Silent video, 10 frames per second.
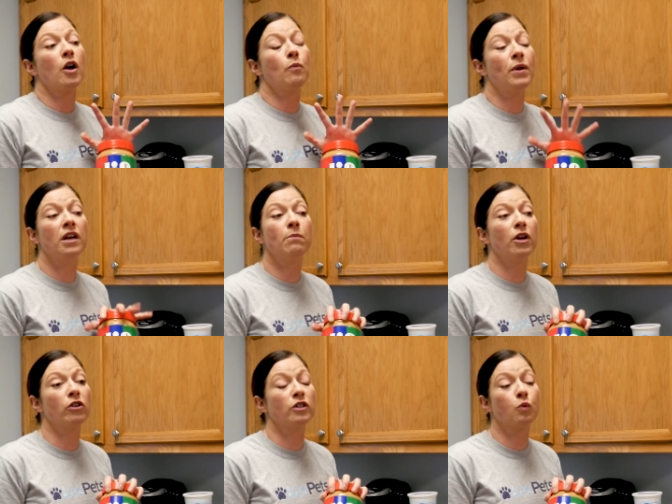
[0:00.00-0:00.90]
Peanut
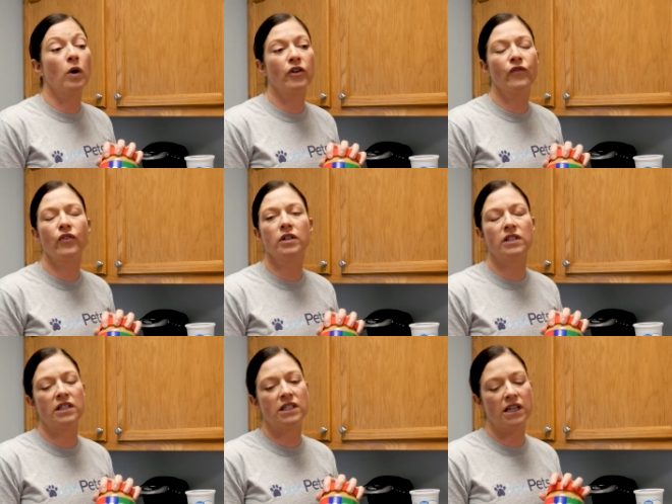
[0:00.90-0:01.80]
butter is wonderful.
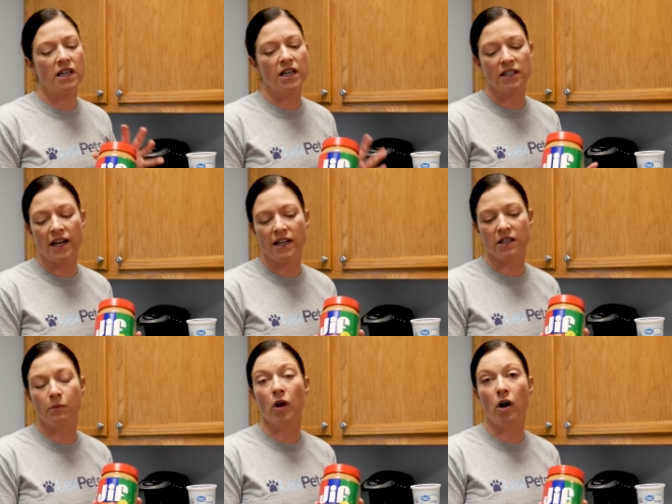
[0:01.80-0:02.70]
It's sticky. It takes
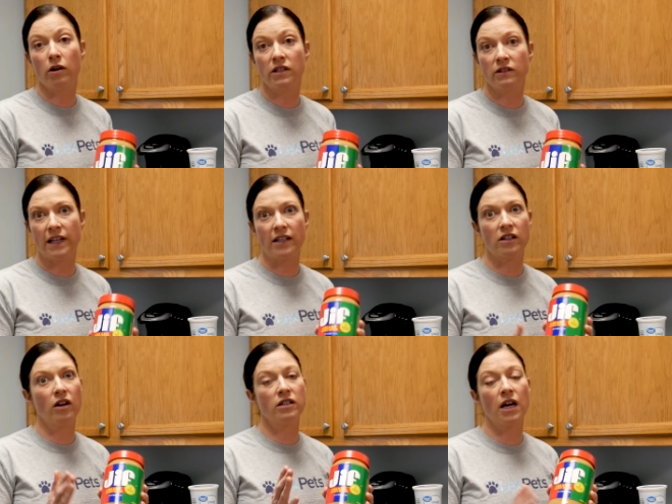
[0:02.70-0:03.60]
a long
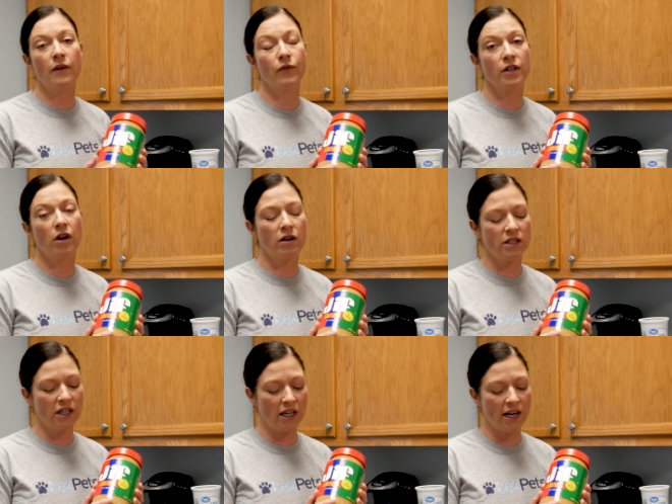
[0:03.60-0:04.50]
time for the dogs
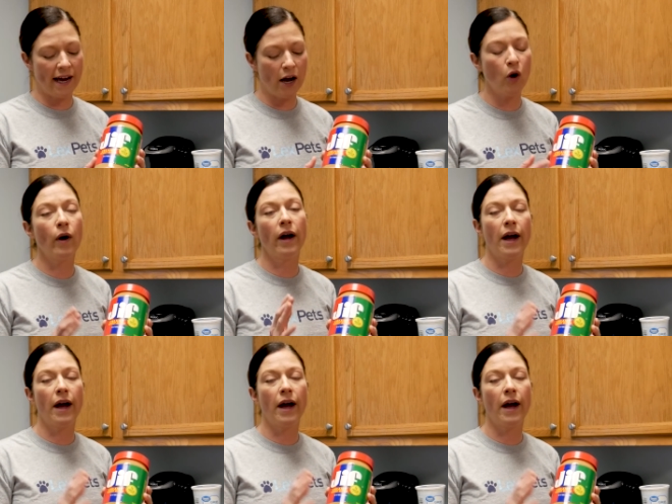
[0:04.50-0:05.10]
to get it out.